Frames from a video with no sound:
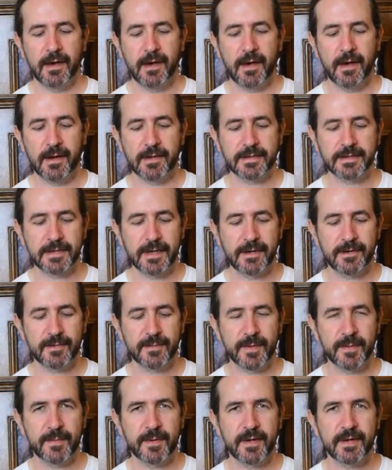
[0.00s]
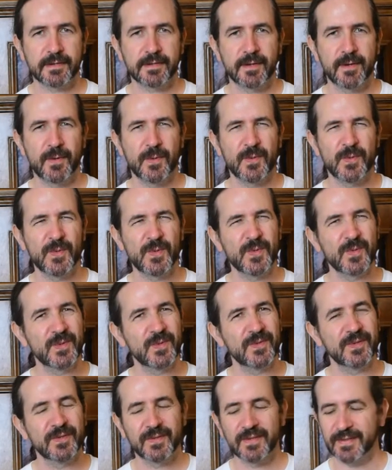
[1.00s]
And I was saying to my boss,
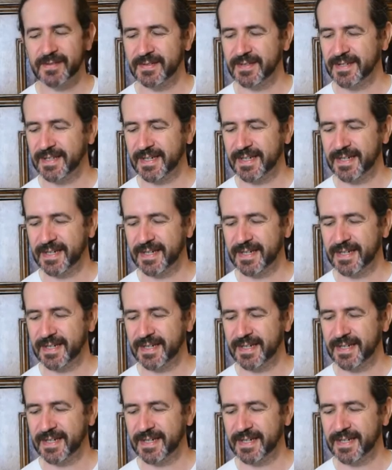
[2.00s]
won't